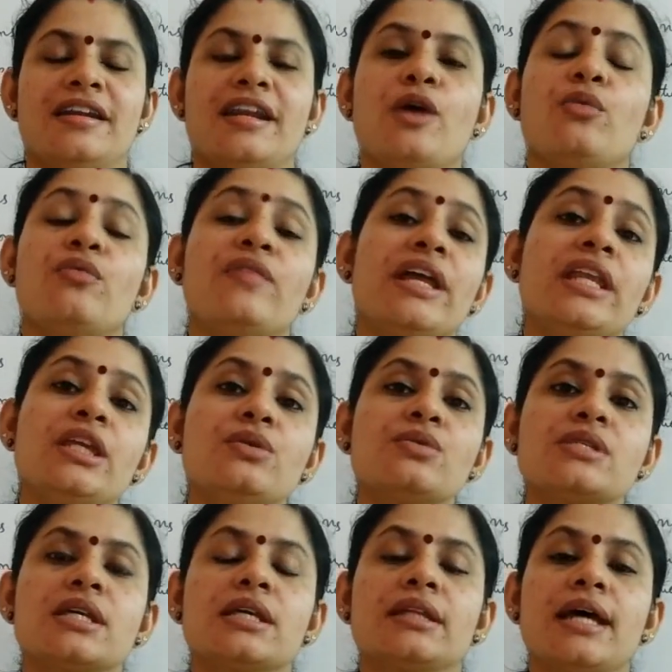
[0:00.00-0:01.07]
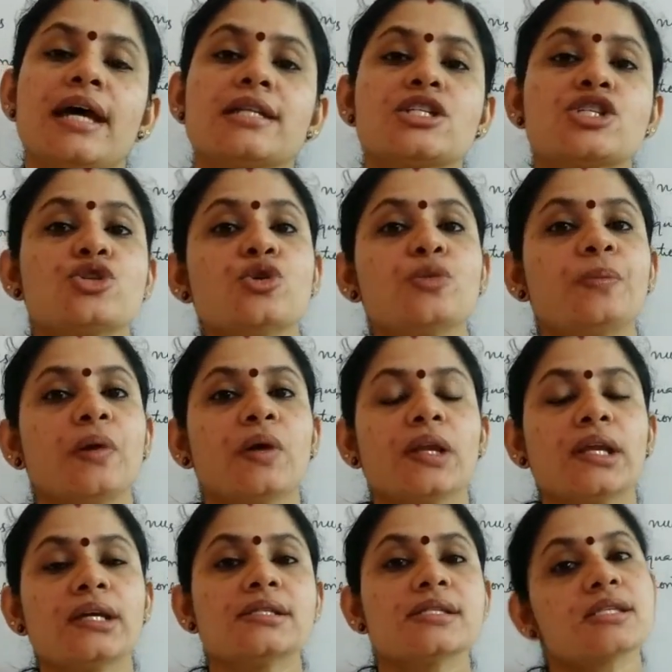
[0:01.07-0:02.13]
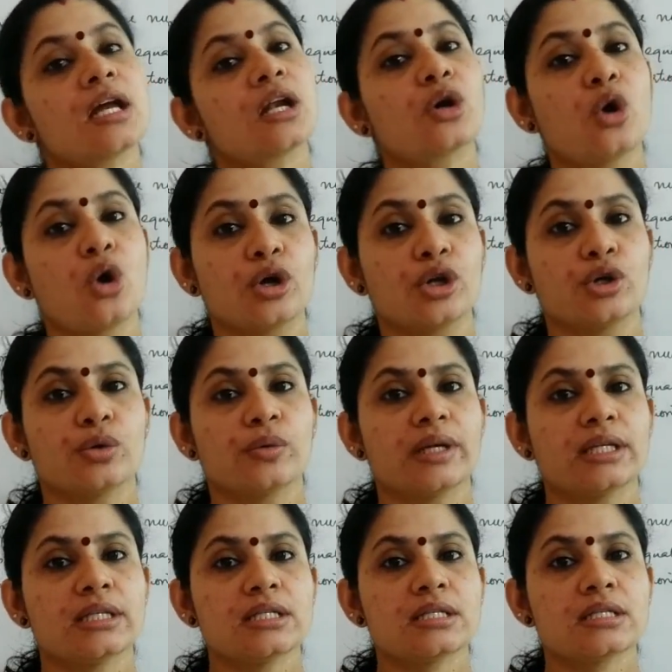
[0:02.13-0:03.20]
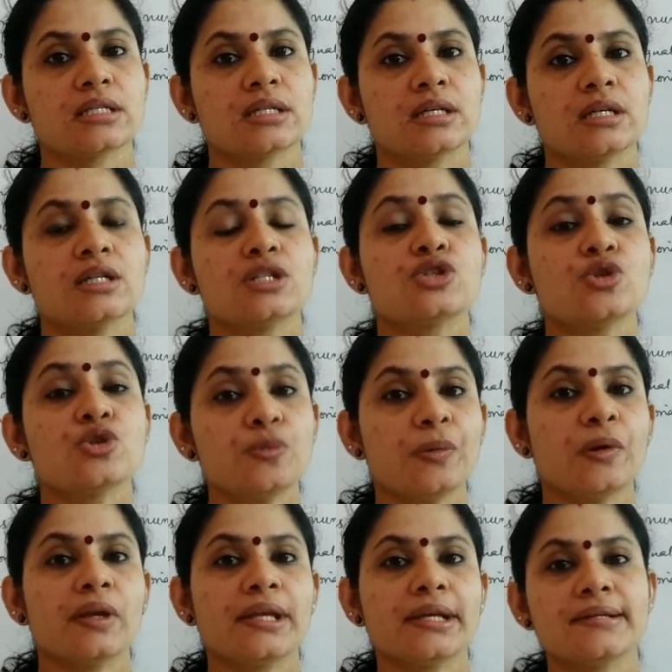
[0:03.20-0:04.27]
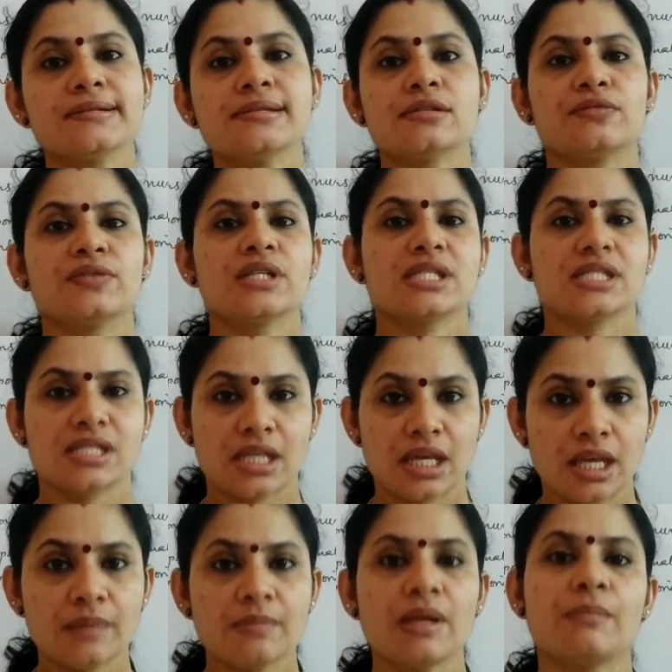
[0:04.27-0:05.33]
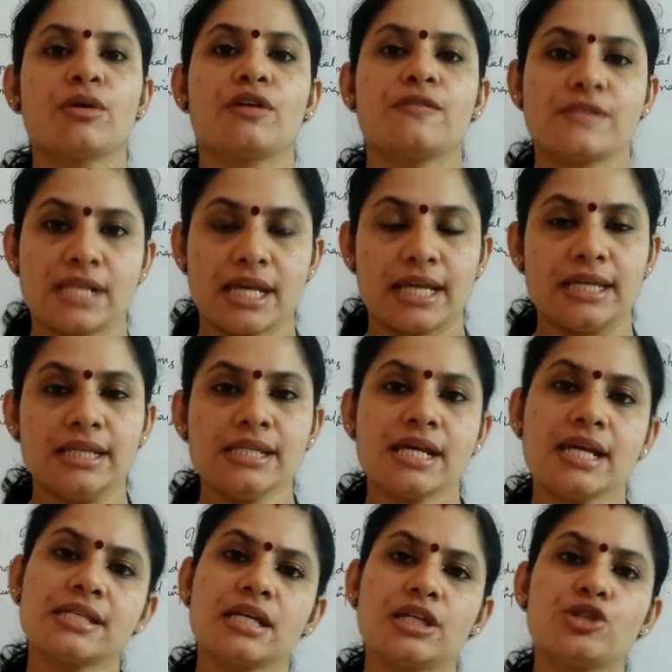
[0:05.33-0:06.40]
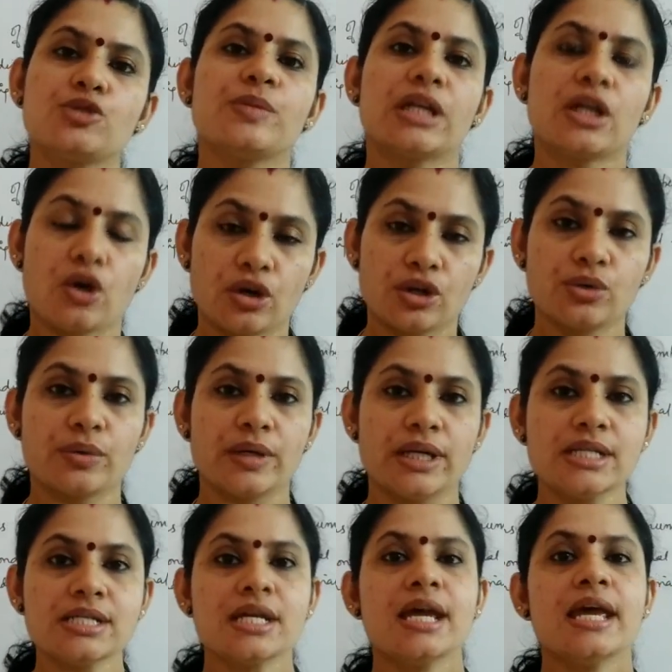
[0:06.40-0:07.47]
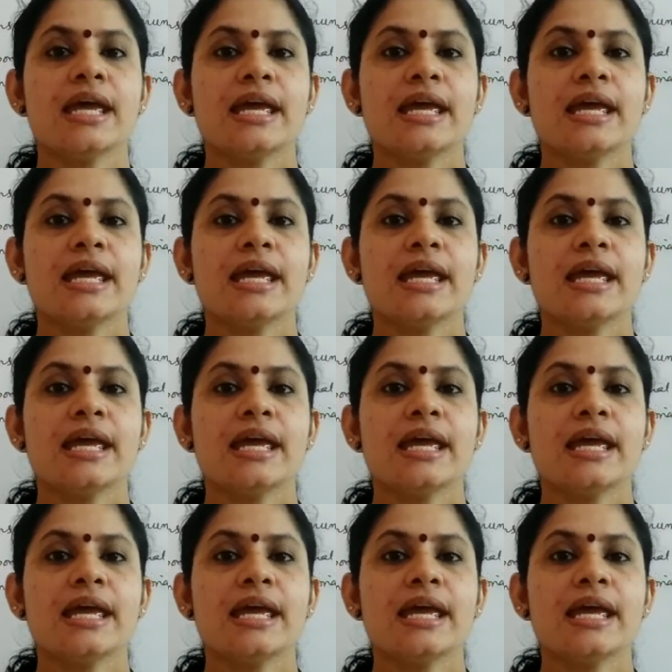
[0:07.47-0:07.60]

Now when you say that two polygons are congruent, two polygons of the same number of sides are said to be congruent